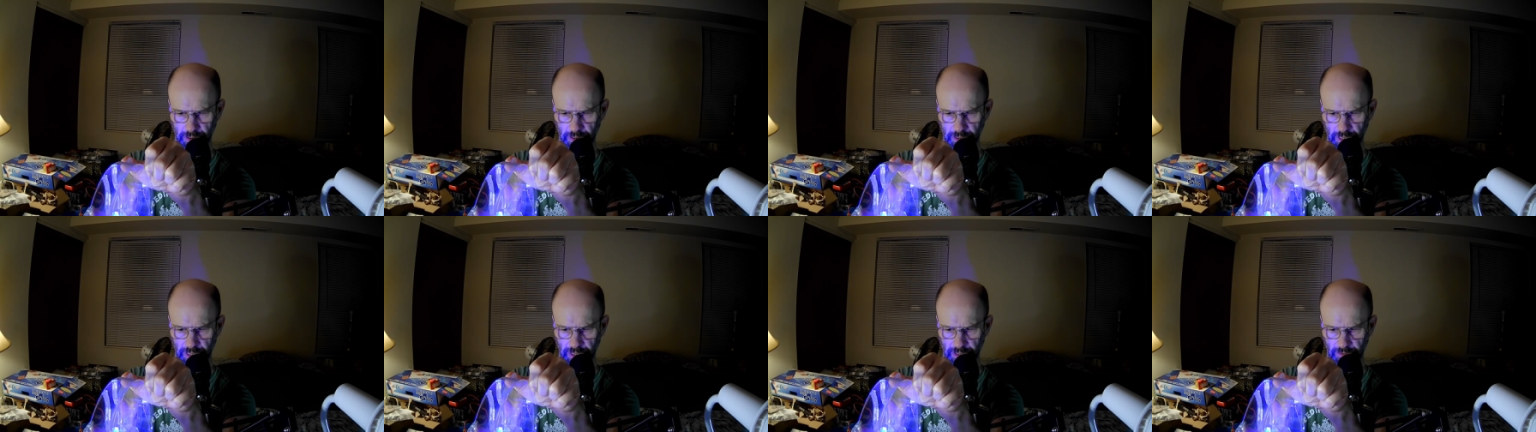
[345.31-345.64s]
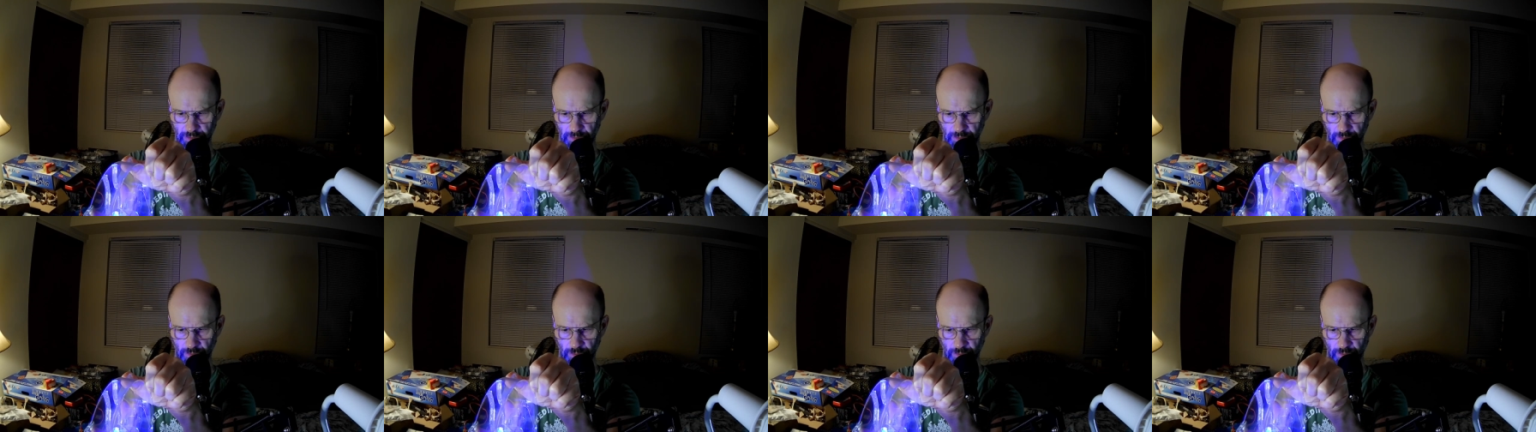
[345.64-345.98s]
like
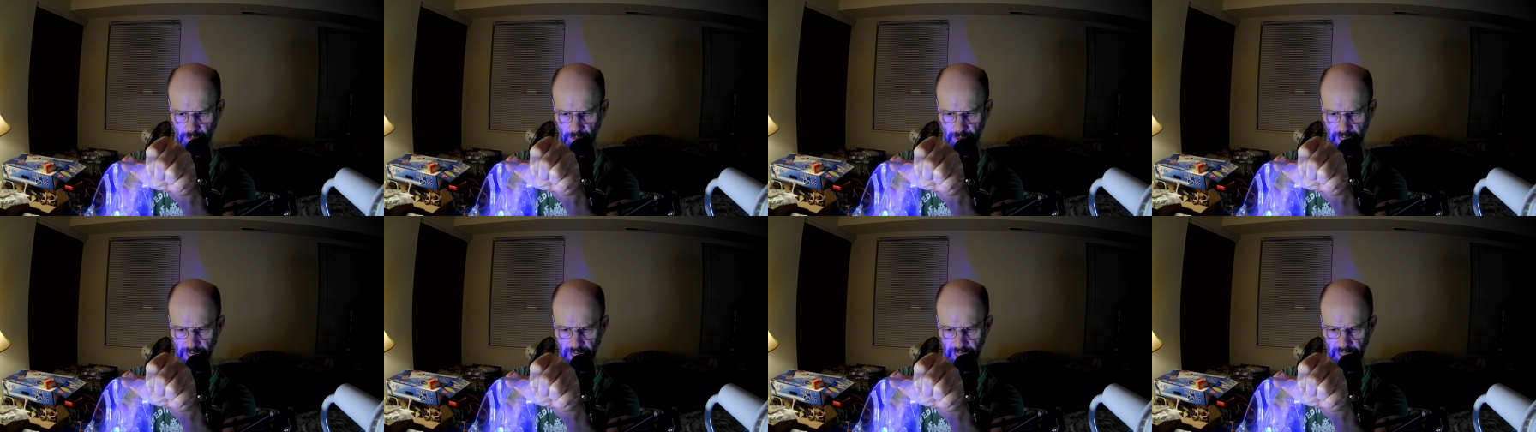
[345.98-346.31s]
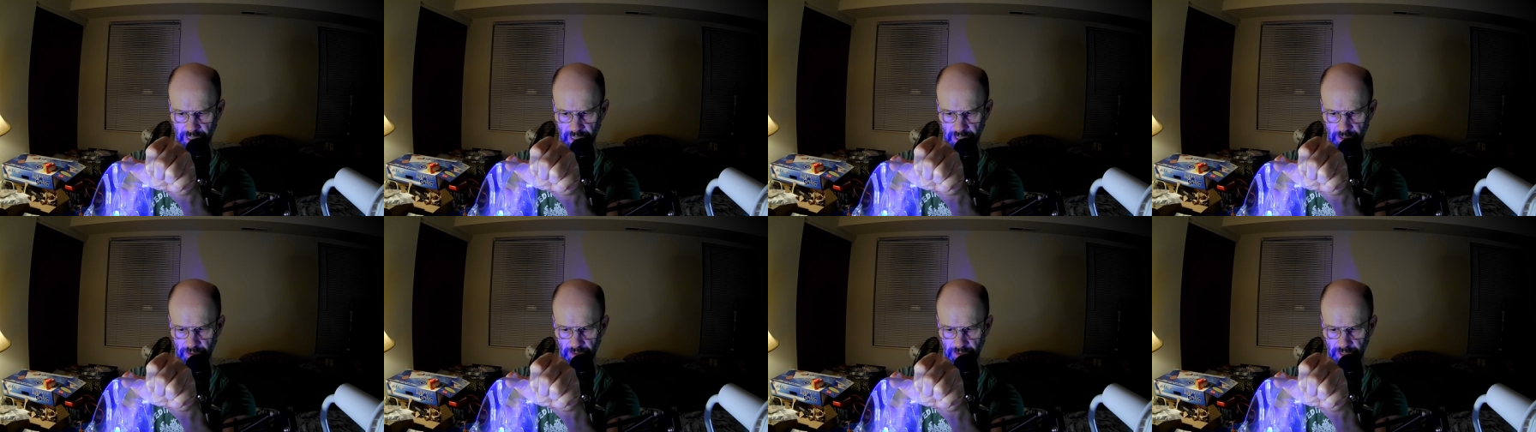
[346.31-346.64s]
right
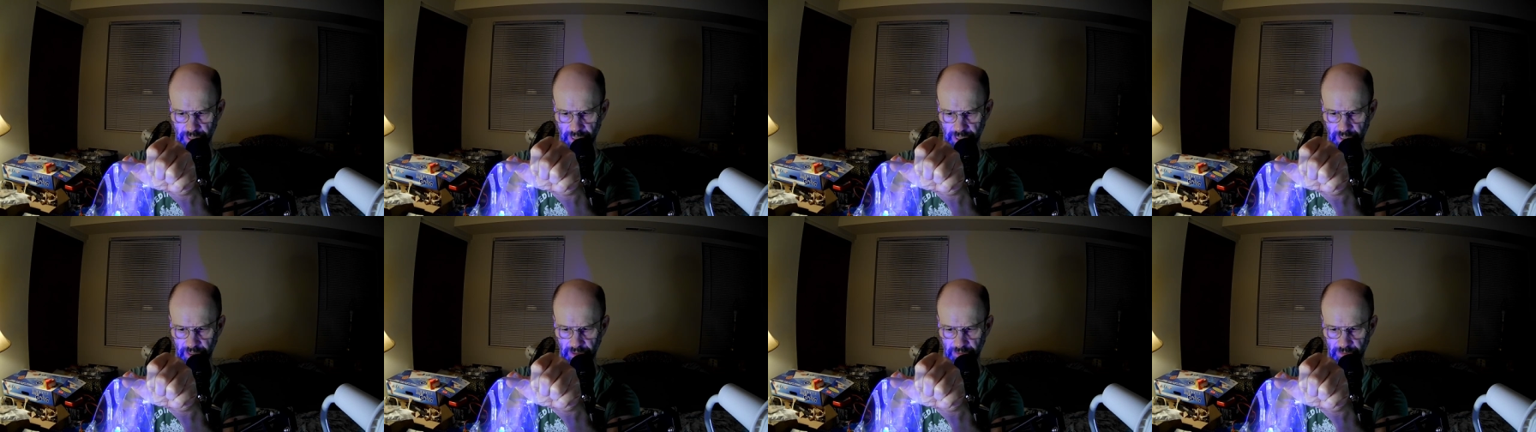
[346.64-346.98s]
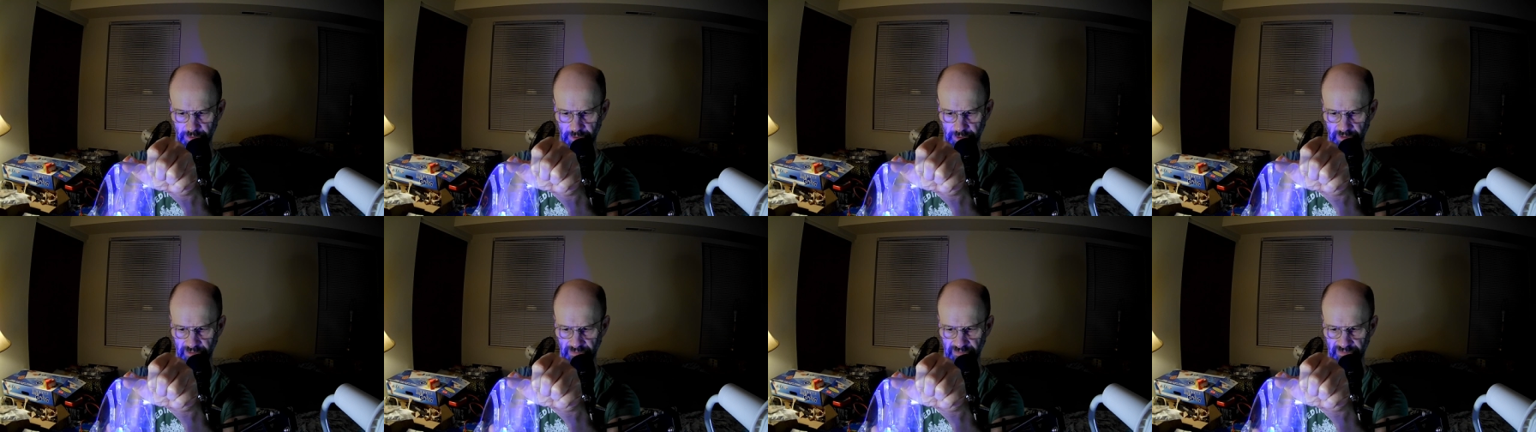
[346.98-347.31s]
here that I can
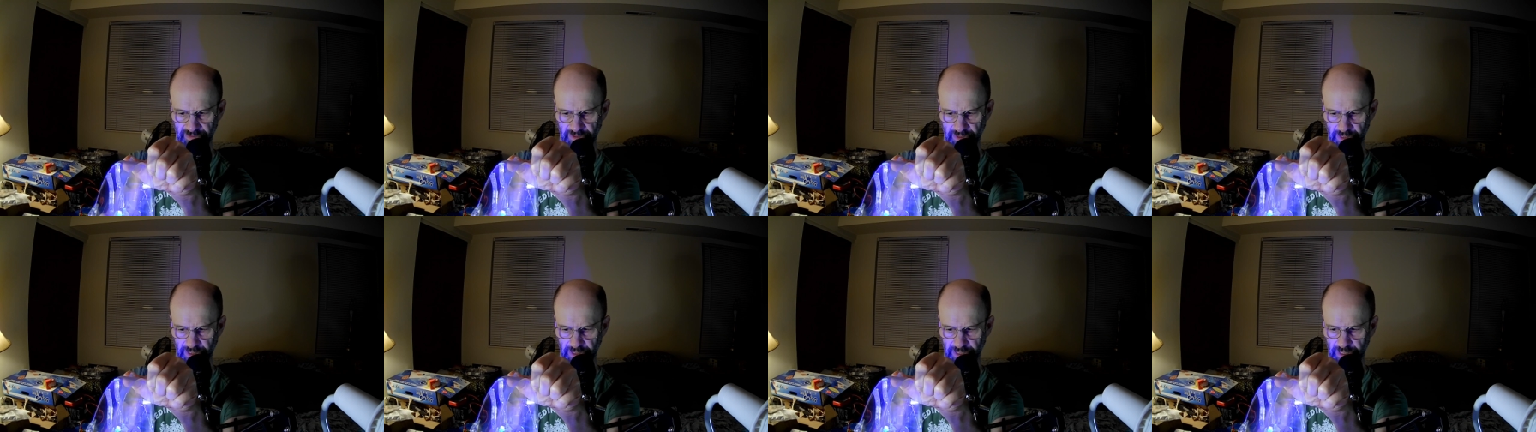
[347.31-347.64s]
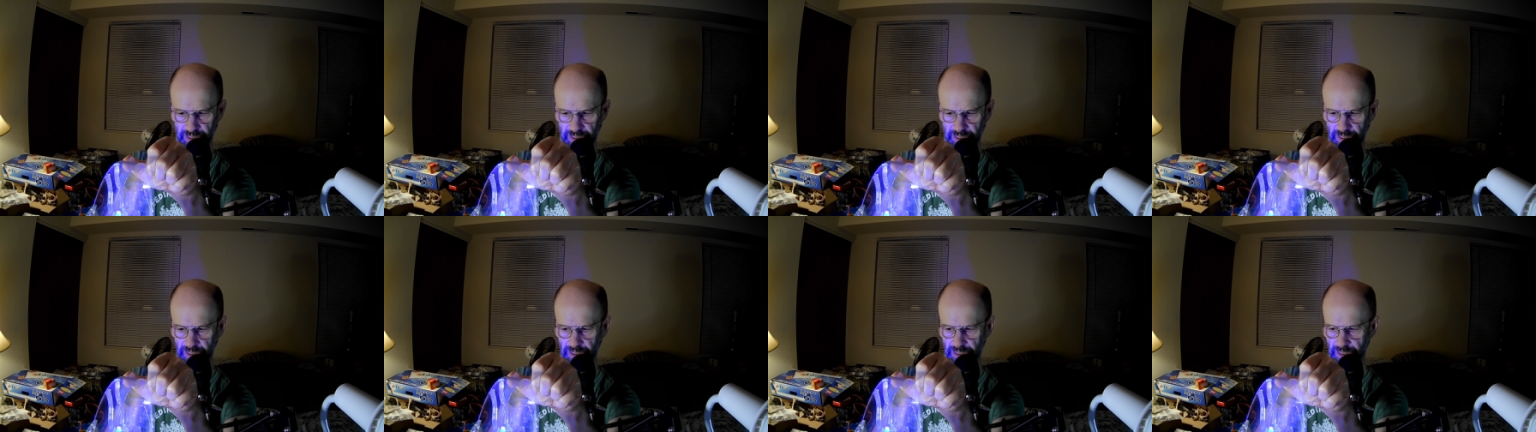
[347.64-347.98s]
really feel it,
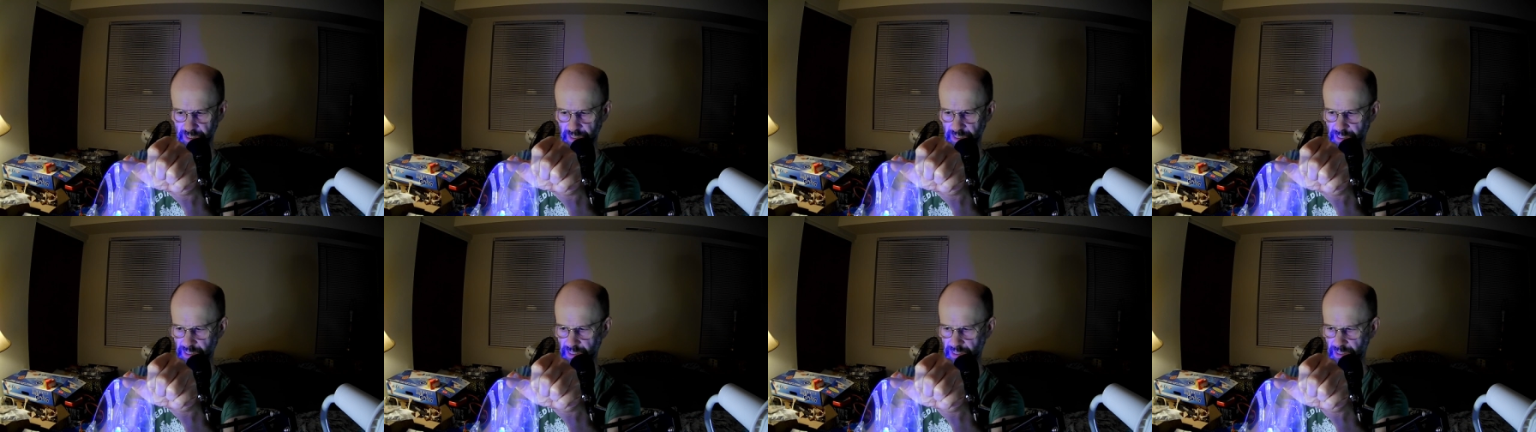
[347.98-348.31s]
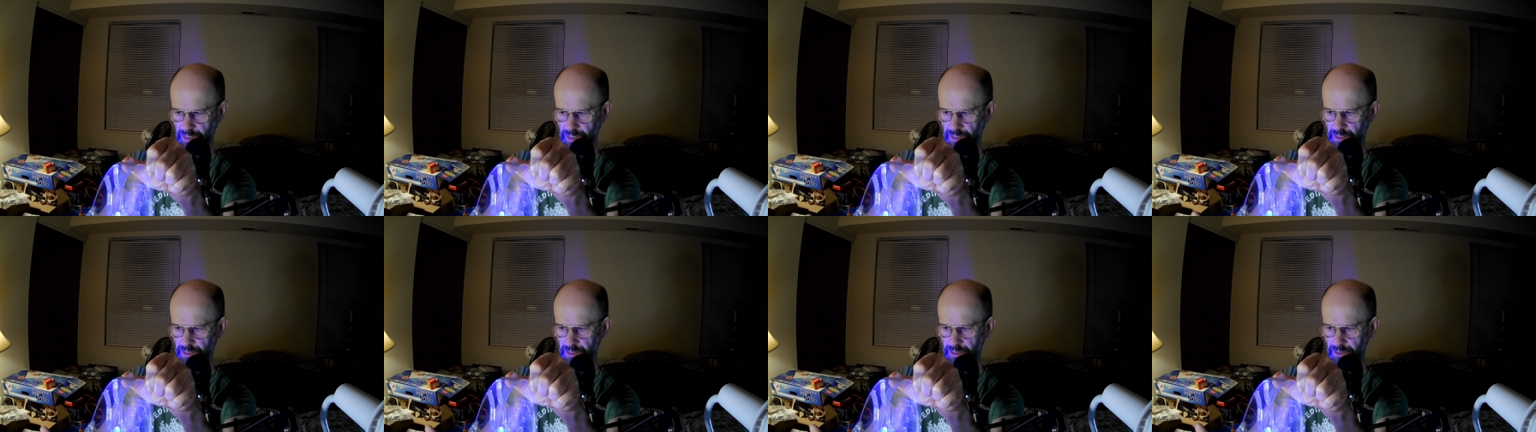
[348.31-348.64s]

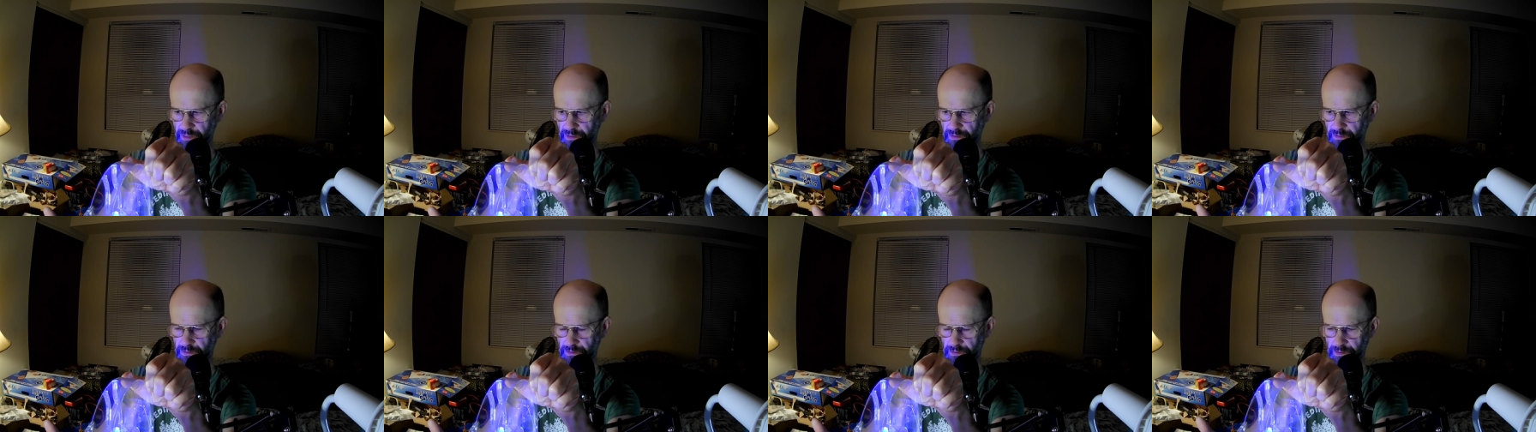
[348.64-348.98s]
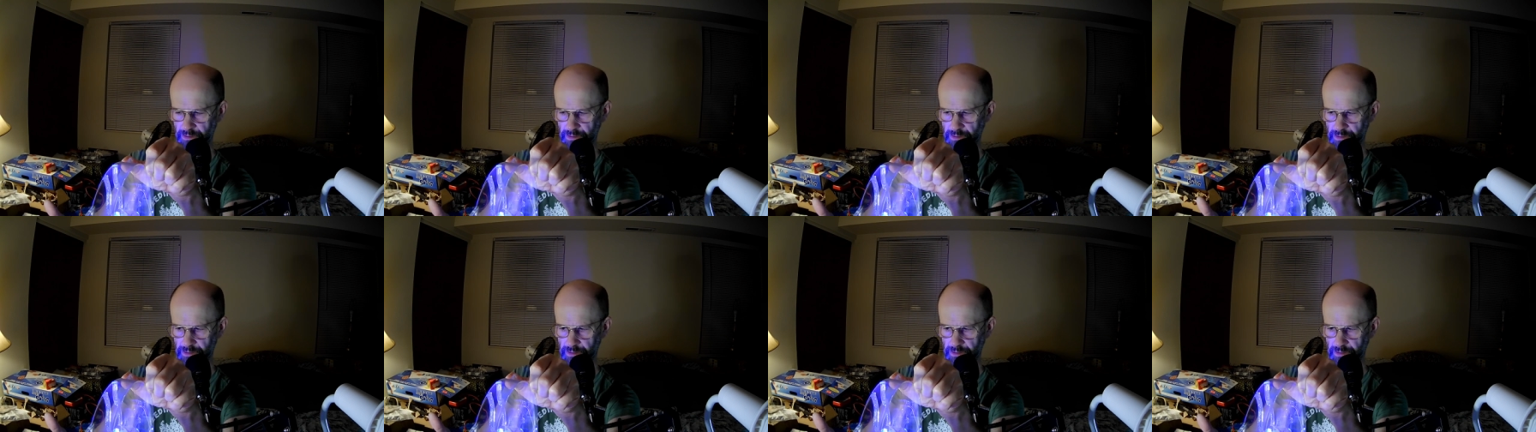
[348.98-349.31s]

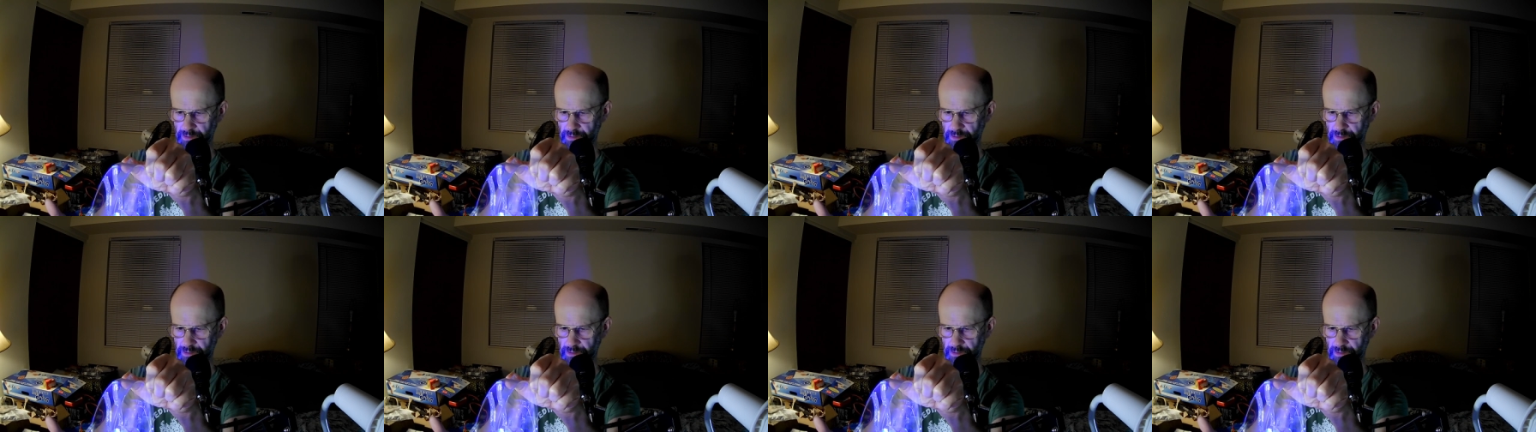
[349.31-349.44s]
and